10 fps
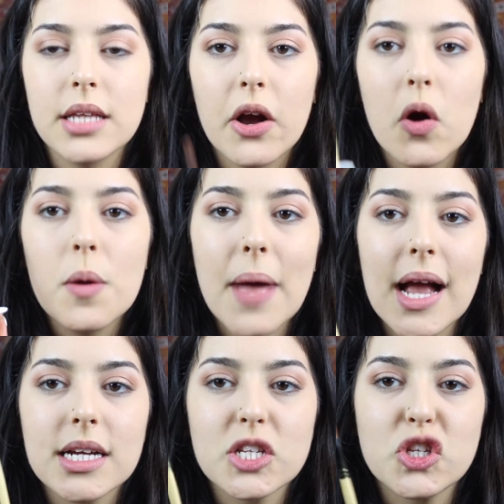Now going
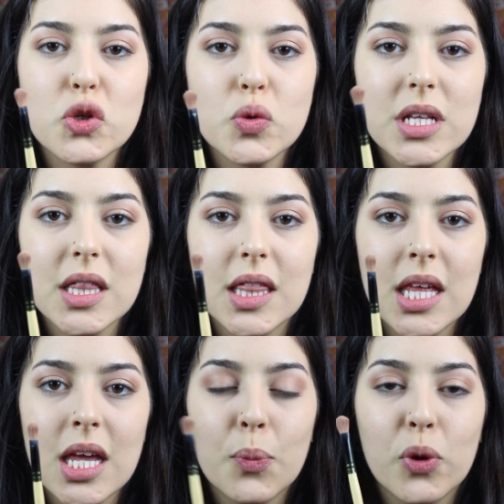back to
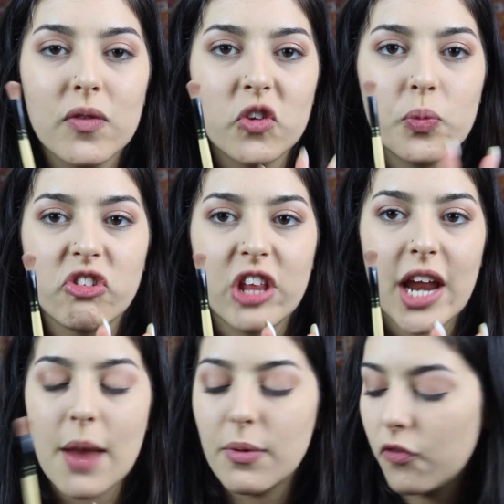the previous brush that I
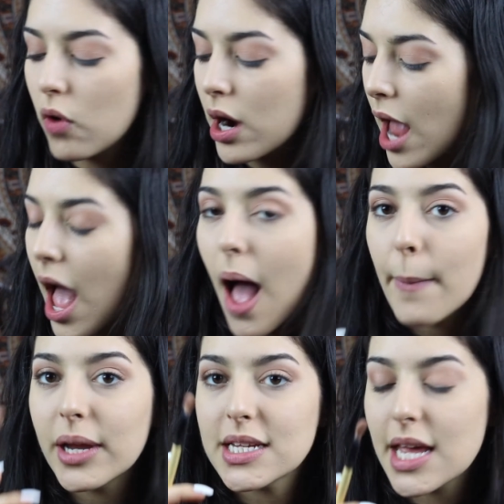had before,
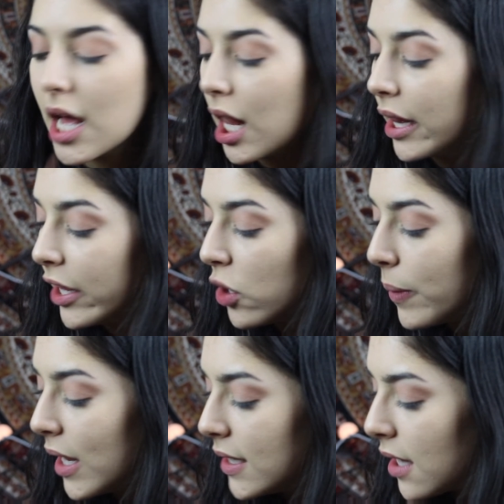I'm going to take a little
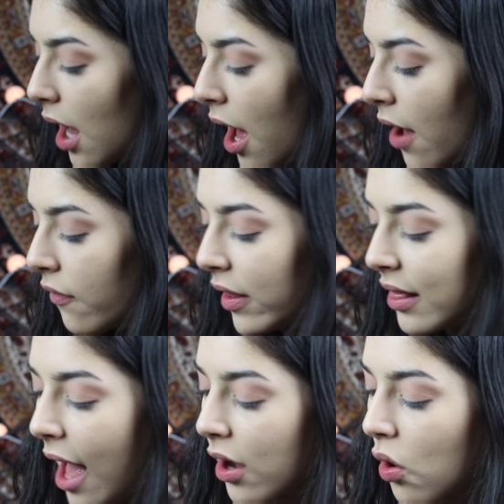bit of
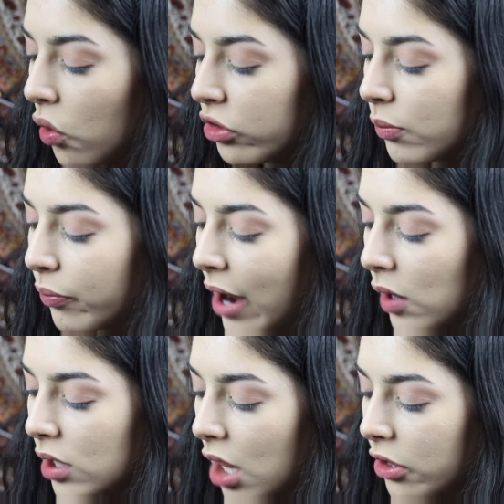that golden
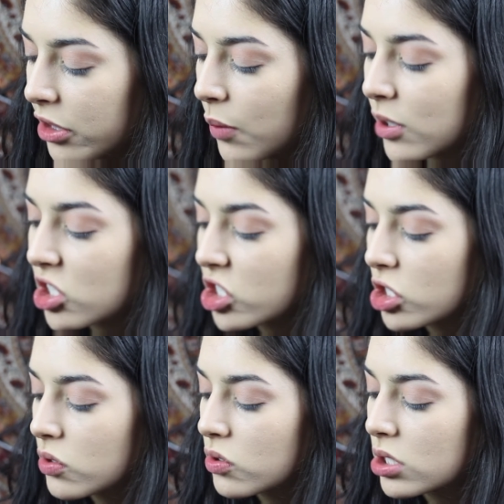brown color that we just
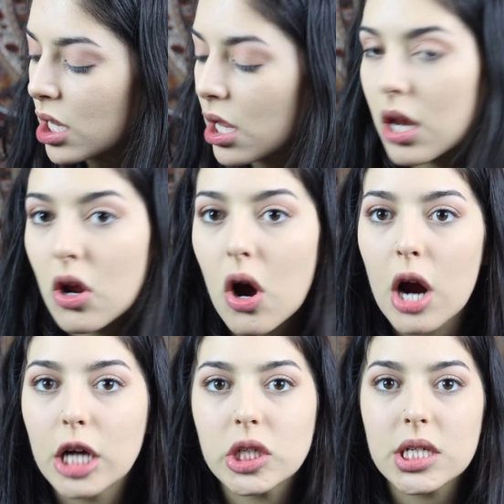used in
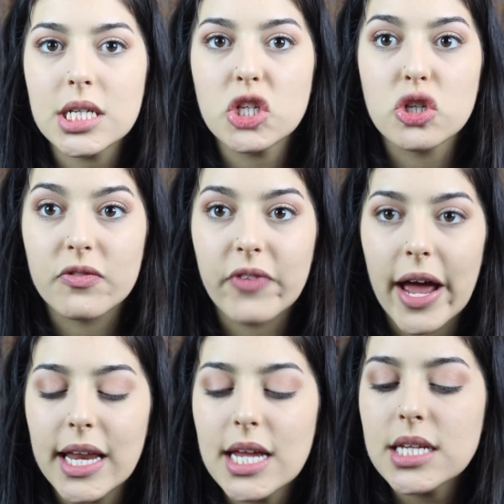our crease to
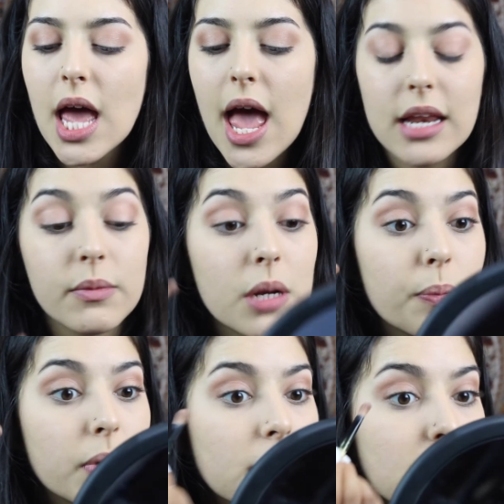define it, and I'm going
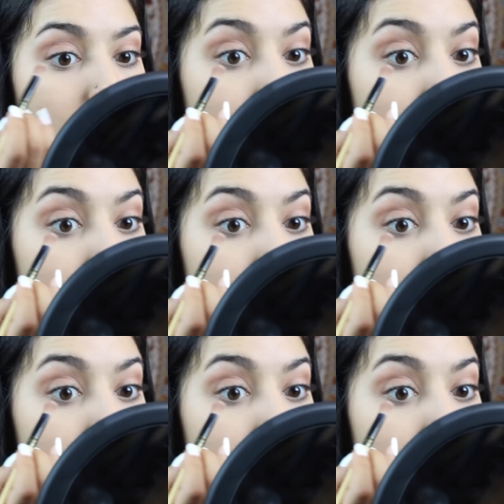to put it